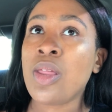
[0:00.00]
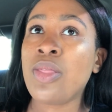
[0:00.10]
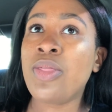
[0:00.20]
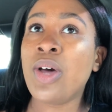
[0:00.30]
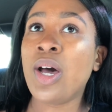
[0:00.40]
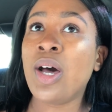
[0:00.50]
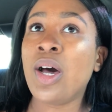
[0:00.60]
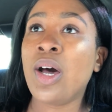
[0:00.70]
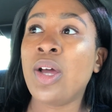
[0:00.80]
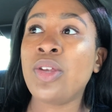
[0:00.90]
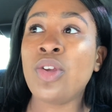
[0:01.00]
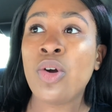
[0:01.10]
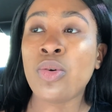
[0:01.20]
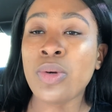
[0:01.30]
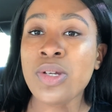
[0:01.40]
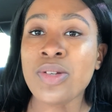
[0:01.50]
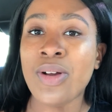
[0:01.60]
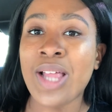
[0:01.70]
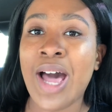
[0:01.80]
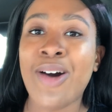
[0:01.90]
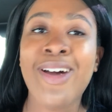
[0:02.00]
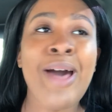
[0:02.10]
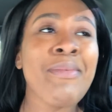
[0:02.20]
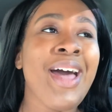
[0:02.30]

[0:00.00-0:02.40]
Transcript: The no grills are allowed. I'm